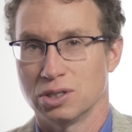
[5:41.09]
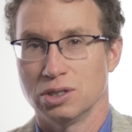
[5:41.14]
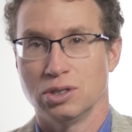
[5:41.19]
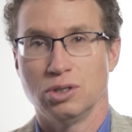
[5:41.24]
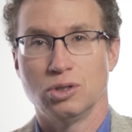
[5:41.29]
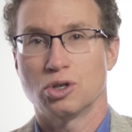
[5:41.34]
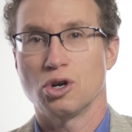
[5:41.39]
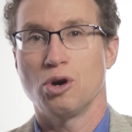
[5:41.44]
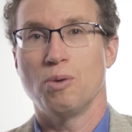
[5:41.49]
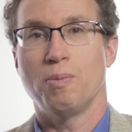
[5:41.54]
And
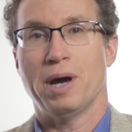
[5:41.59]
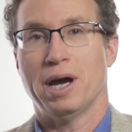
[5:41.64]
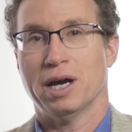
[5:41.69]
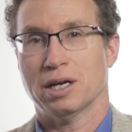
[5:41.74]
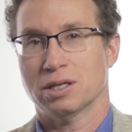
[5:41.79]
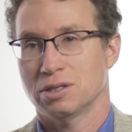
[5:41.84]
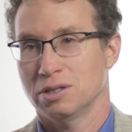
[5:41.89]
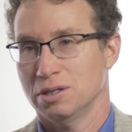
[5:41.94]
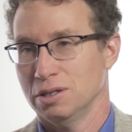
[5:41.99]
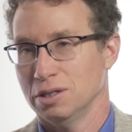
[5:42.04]
you go
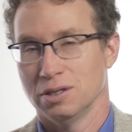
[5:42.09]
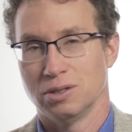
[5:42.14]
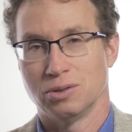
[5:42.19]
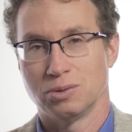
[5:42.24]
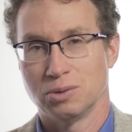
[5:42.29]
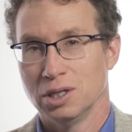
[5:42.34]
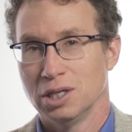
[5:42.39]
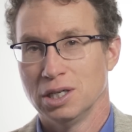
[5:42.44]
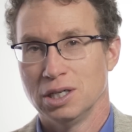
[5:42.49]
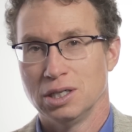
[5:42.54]
back, you
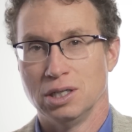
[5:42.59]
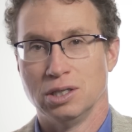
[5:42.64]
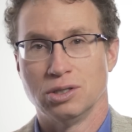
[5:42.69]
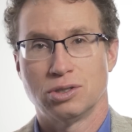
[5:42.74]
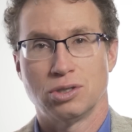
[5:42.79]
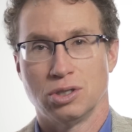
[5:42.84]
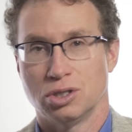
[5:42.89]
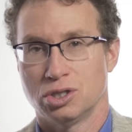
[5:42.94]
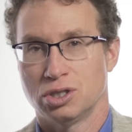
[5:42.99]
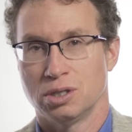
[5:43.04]
know,
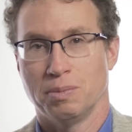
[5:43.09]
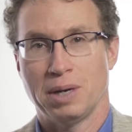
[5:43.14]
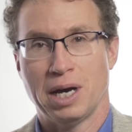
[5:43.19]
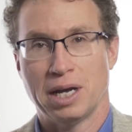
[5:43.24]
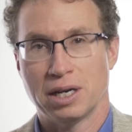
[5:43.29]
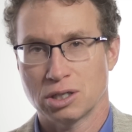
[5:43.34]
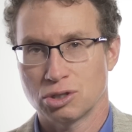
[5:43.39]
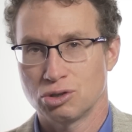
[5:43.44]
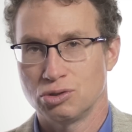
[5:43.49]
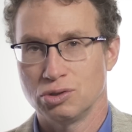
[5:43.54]
into the
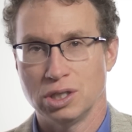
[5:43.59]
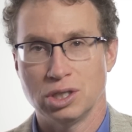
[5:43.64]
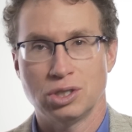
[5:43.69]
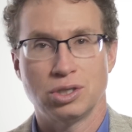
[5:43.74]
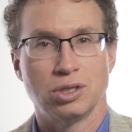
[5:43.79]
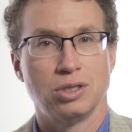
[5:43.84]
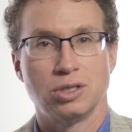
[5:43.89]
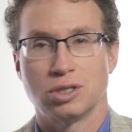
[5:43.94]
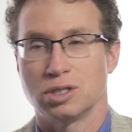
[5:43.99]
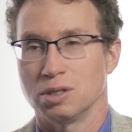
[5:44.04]
shamanic
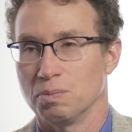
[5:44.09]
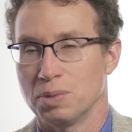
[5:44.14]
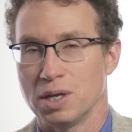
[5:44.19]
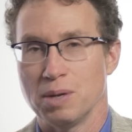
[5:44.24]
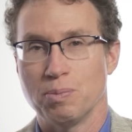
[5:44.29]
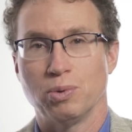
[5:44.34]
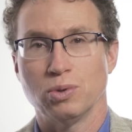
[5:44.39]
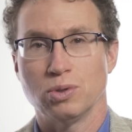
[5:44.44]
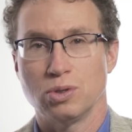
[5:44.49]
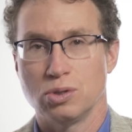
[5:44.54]
traditions and
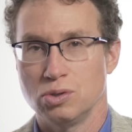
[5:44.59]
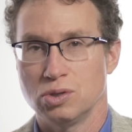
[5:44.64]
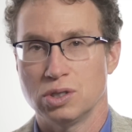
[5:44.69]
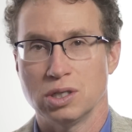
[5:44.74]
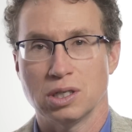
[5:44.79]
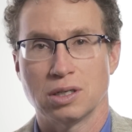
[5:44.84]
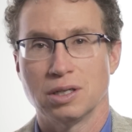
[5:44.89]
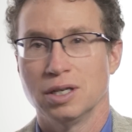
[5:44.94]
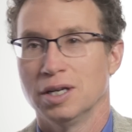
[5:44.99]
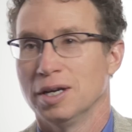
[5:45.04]
people
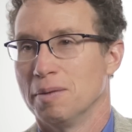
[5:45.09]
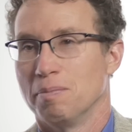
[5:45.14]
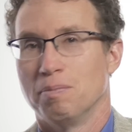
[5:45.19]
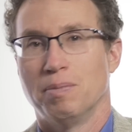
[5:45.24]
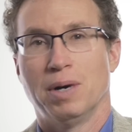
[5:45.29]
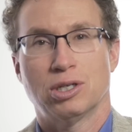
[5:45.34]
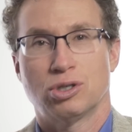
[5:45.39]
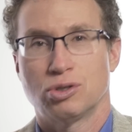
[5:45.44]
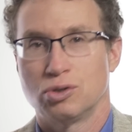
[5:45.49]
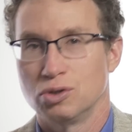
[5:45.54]
using
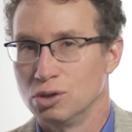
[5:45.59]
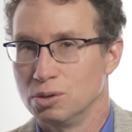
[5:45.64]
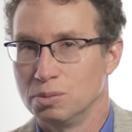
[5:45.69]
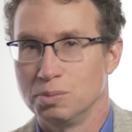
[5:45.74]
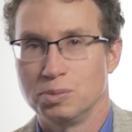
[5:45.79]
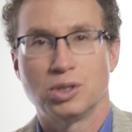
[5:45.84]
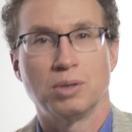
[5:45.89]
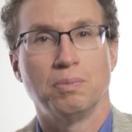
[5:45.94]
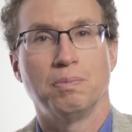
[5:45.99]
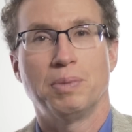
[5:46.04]

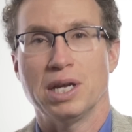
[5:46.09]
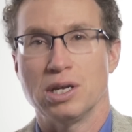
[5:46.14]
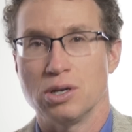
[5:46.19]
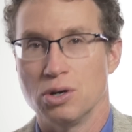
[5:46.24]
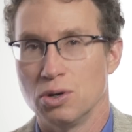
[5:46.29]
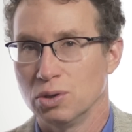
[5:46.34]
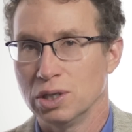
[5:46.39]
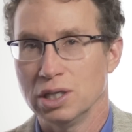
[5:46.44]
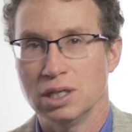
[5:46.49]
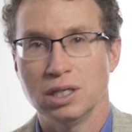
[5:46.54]
mushrooms and
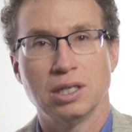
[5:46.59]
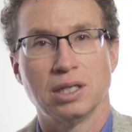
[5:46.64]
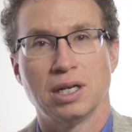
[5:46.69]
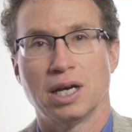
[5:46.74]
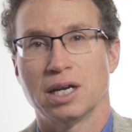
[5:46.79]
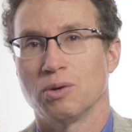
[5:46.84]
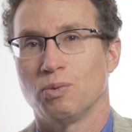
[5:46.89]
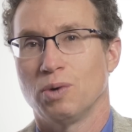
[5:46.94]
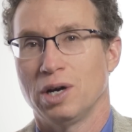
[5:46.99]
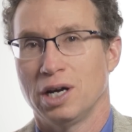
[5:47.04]
peyote and
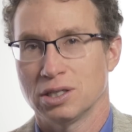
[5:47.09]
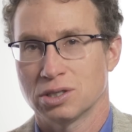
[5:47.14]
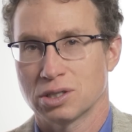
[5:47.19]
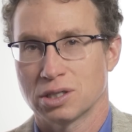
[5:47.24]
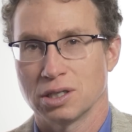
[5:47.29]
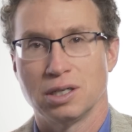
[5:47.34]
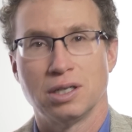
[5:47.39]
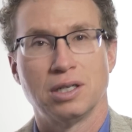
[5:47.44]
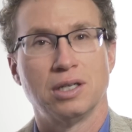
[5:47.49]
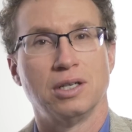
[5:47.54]

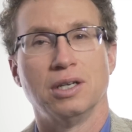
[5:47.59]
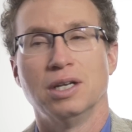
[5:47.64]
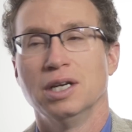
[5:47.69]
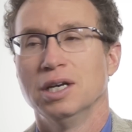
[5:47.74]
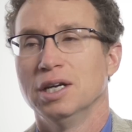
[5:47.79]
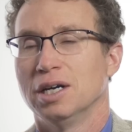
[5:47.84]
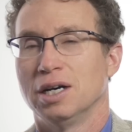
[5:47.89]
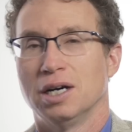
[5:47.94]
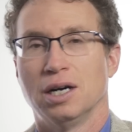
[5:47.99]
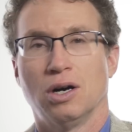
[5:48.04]
ayahuasca and
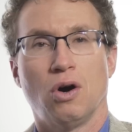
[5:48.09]
uh,